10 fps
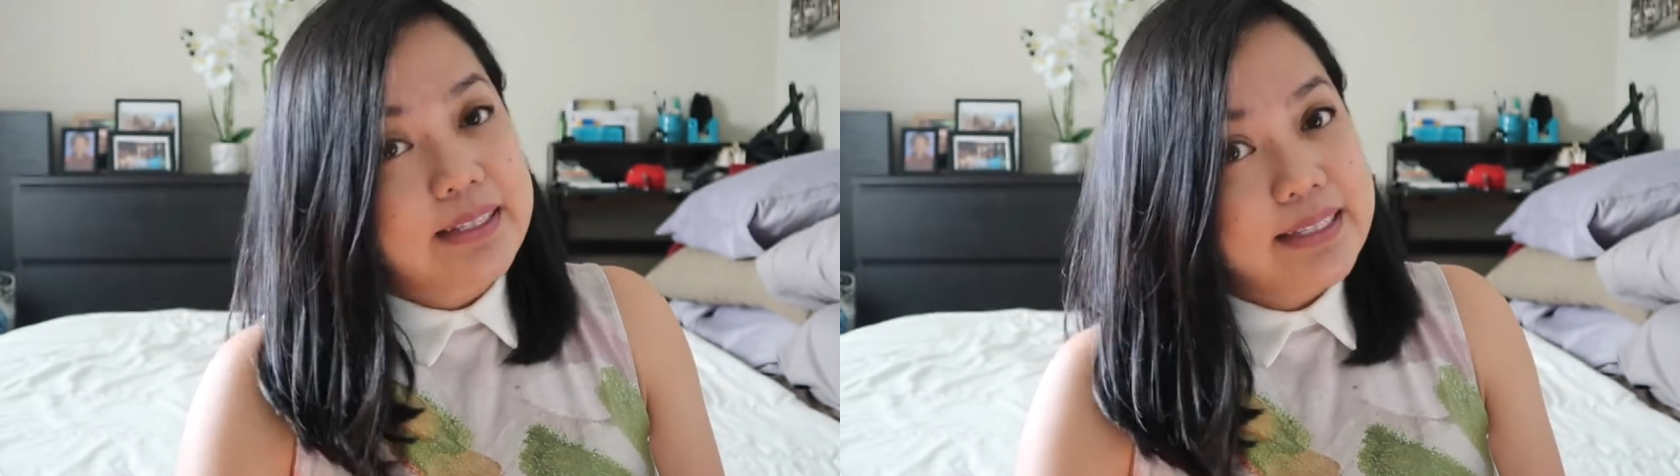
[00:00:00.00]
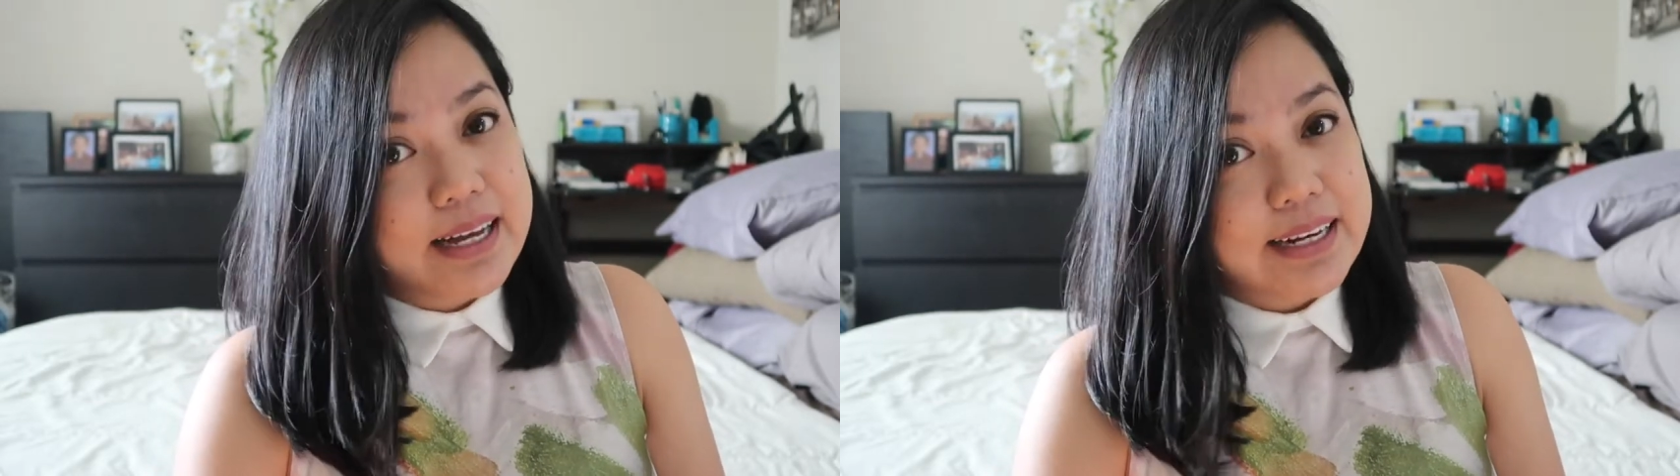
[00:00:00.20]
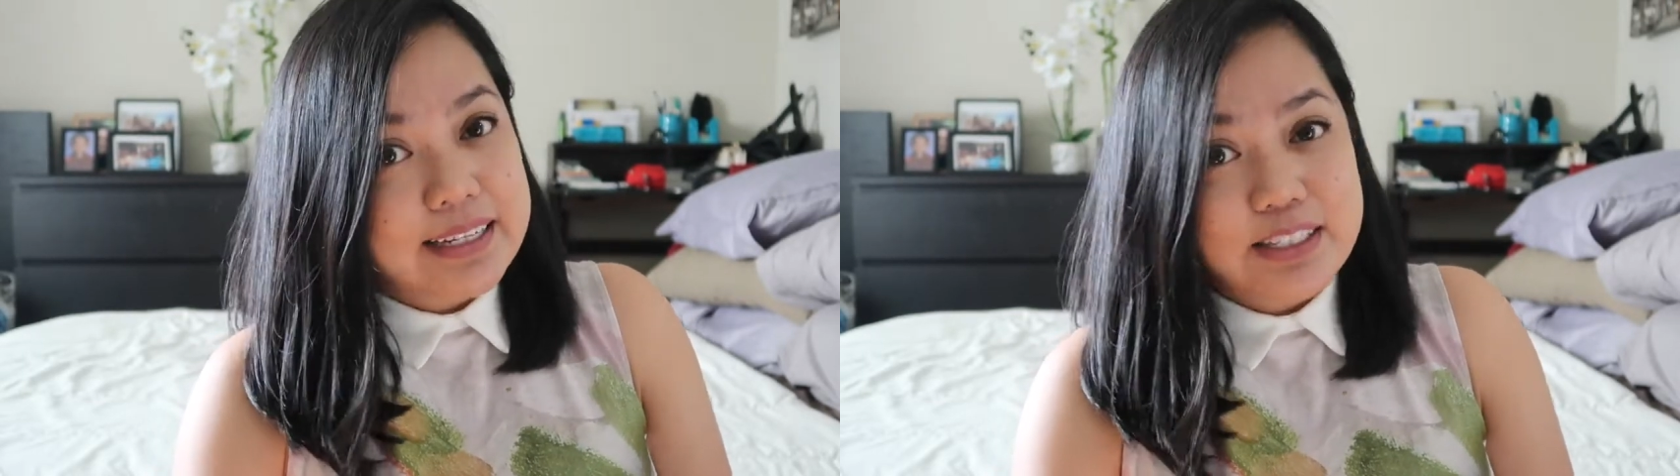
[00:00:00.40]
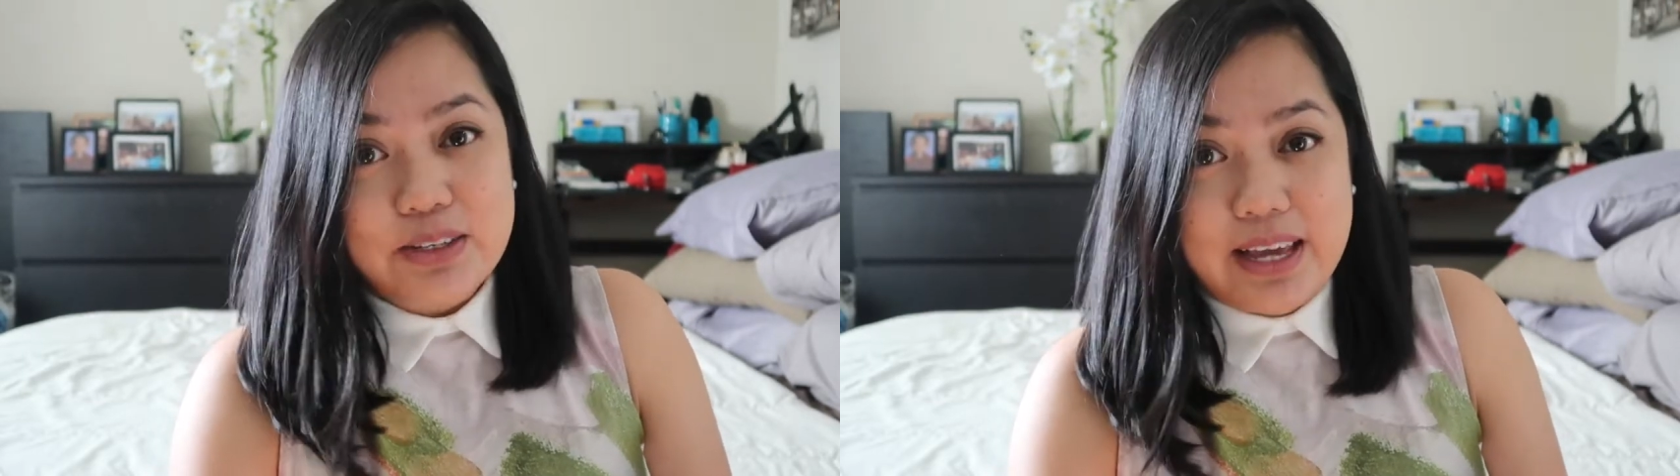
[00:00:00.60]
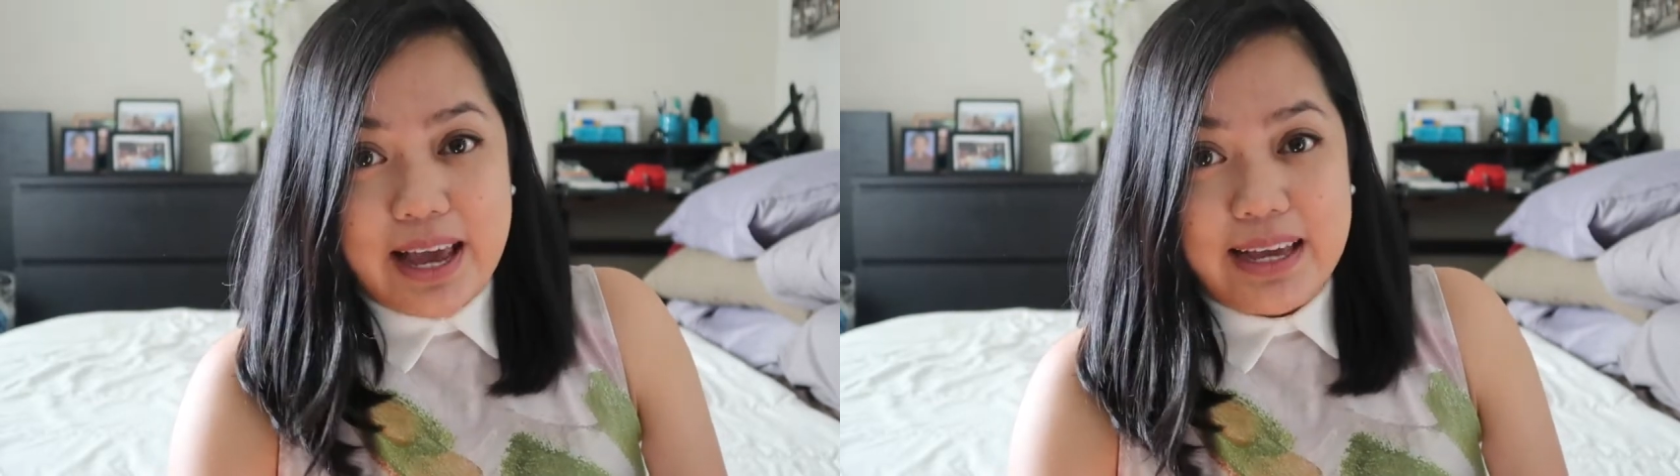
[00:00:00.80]
decided
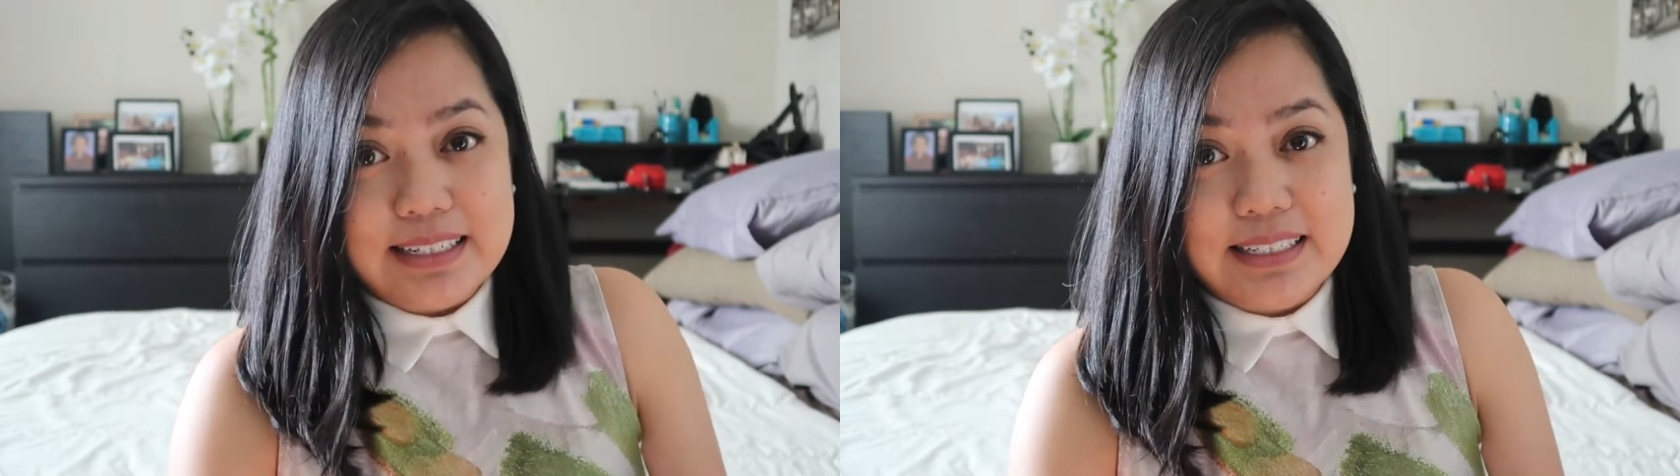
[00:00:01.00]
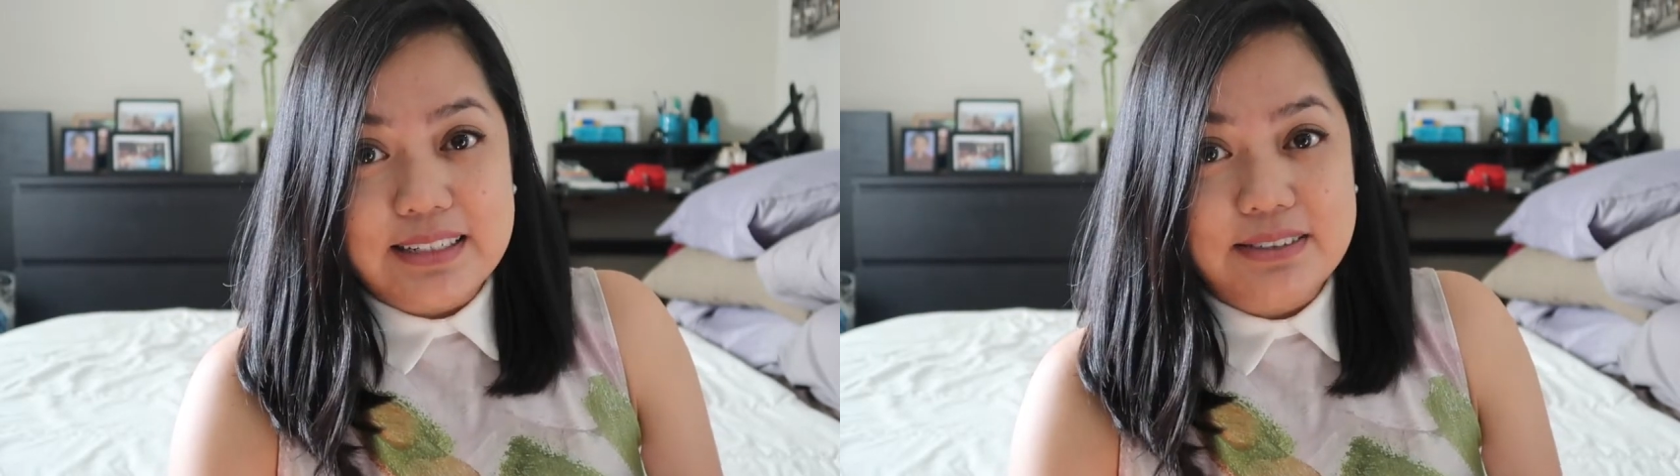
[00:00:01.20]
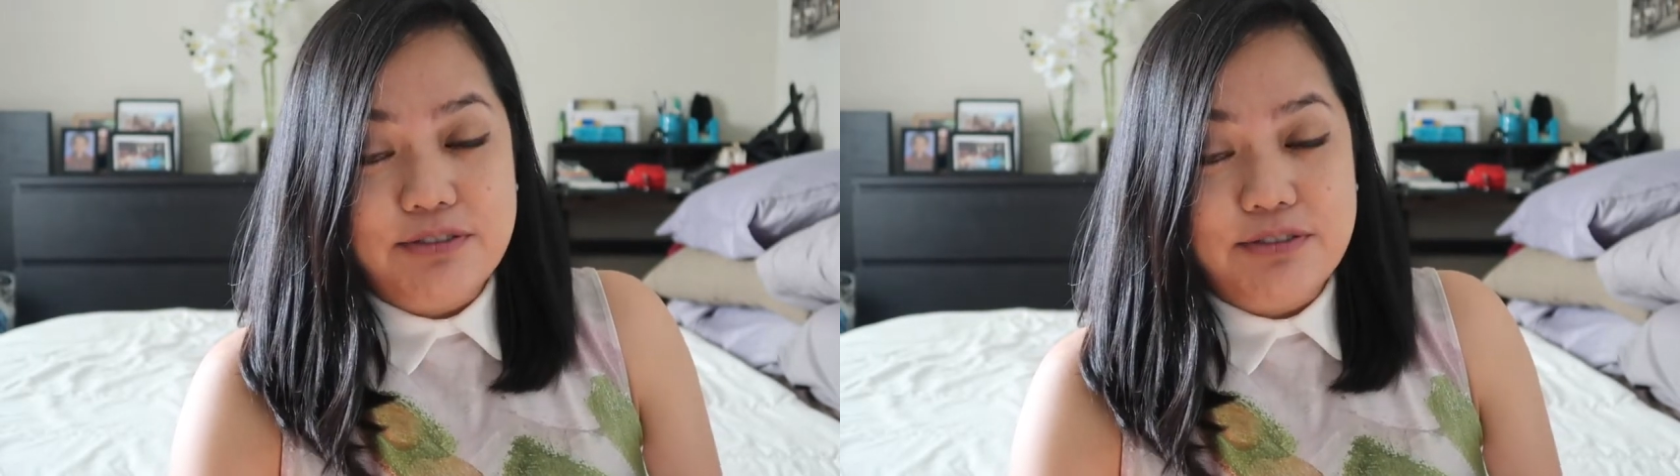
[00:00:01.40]
to get